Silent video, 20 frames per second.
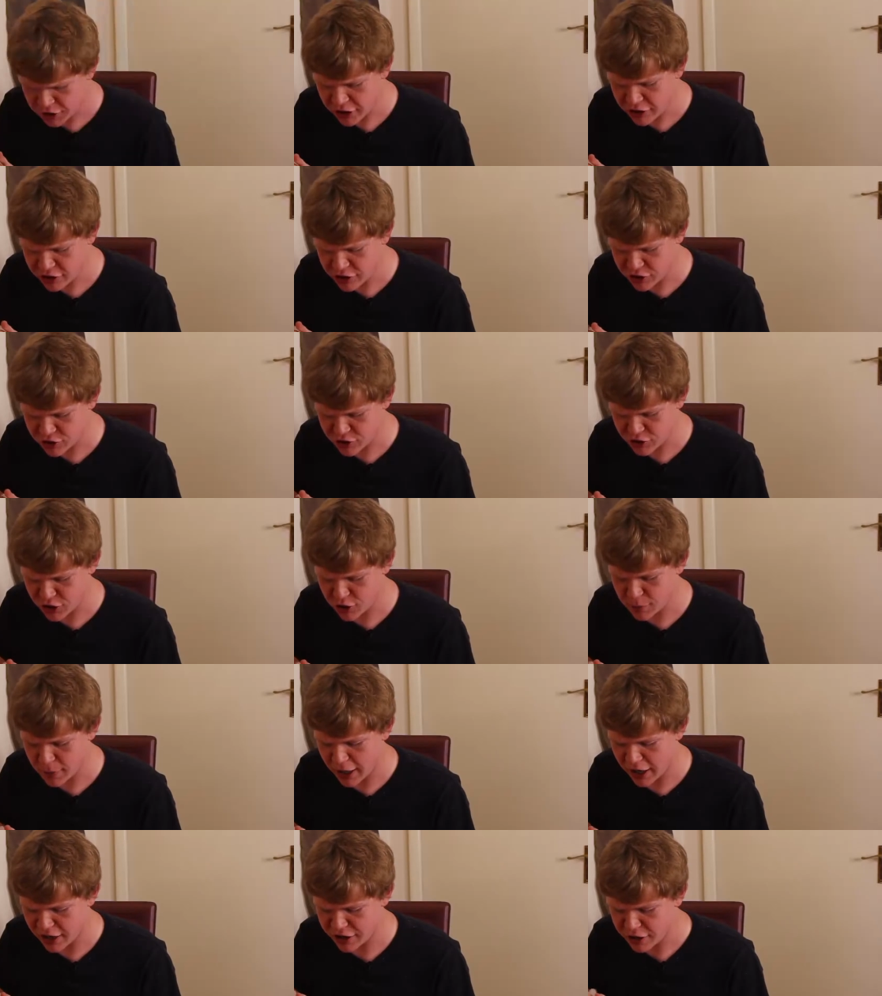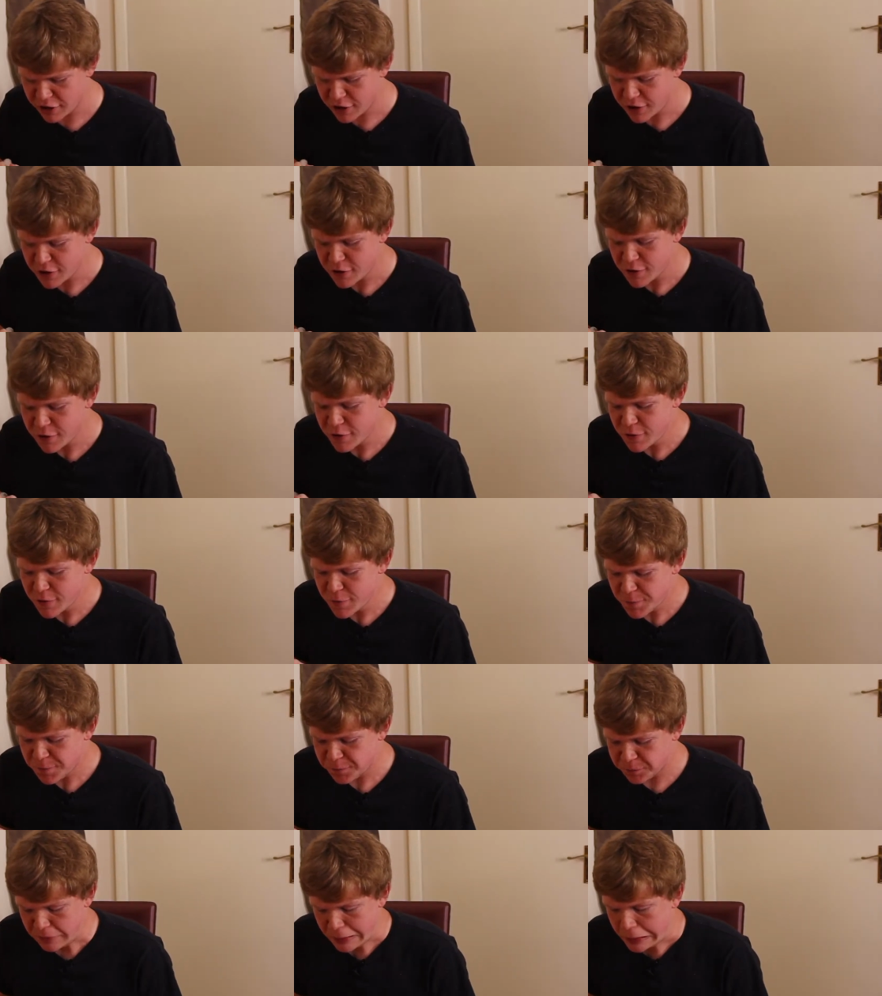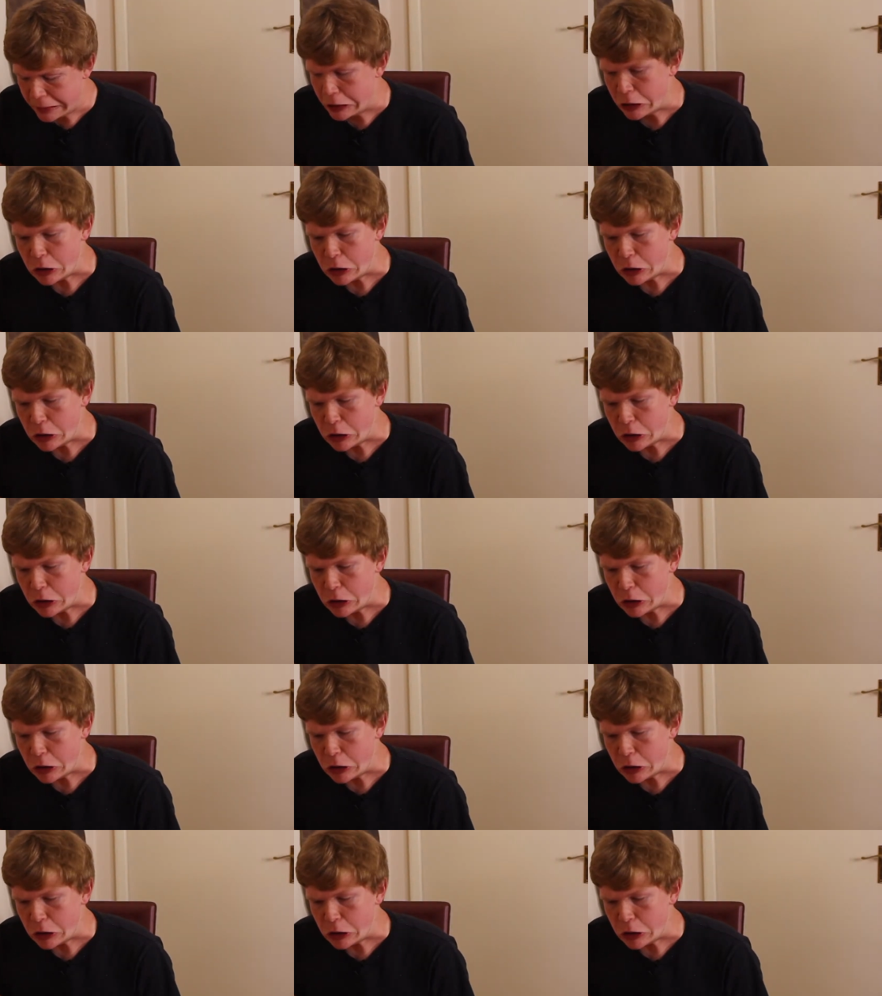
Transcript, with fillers: Taste isn't too bad. No.